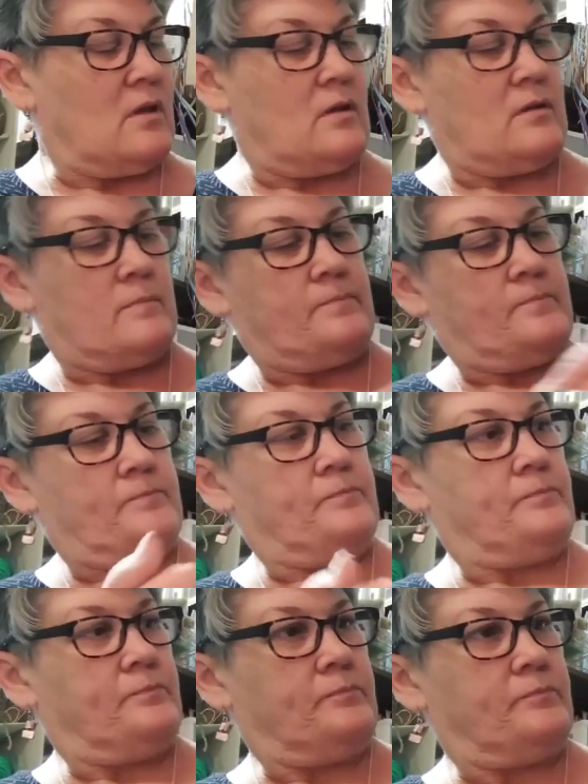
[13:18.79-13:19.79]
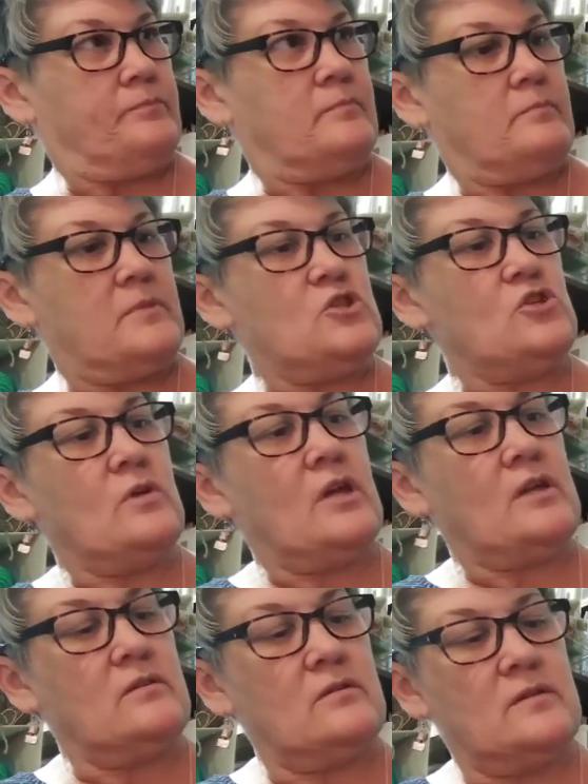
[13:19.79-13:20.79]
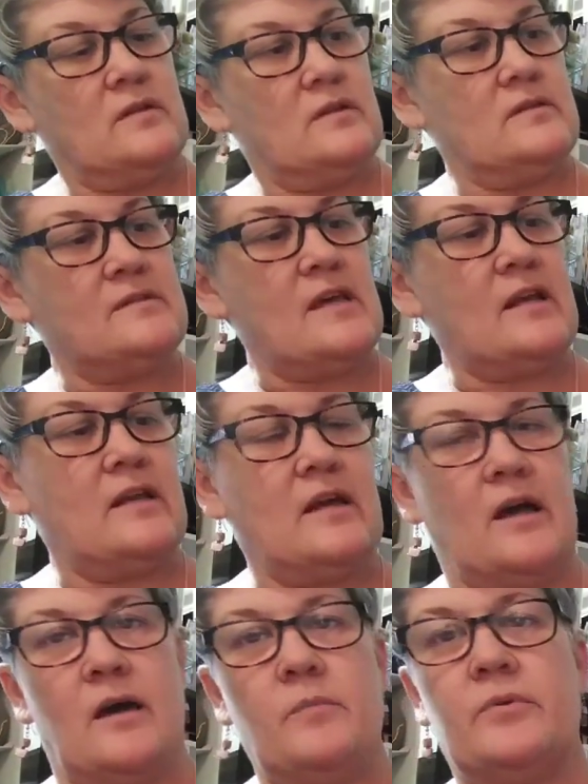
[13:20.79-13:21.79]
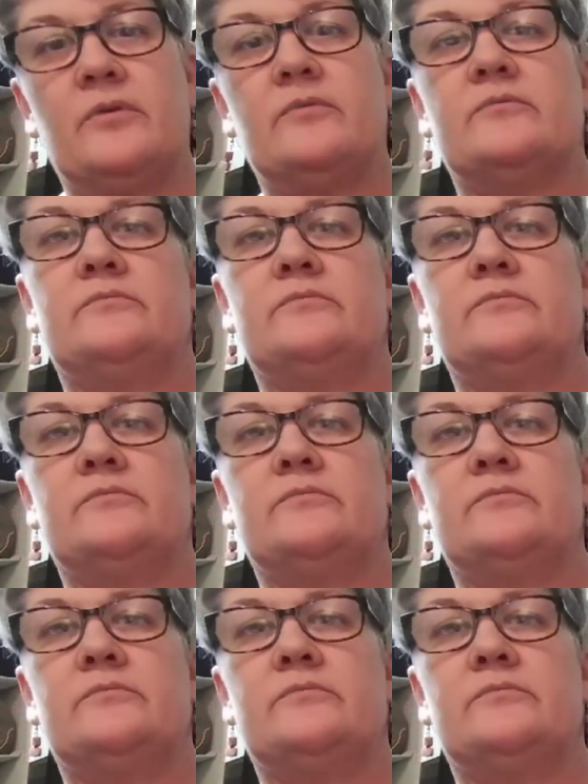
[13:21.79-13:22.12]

But you can set it up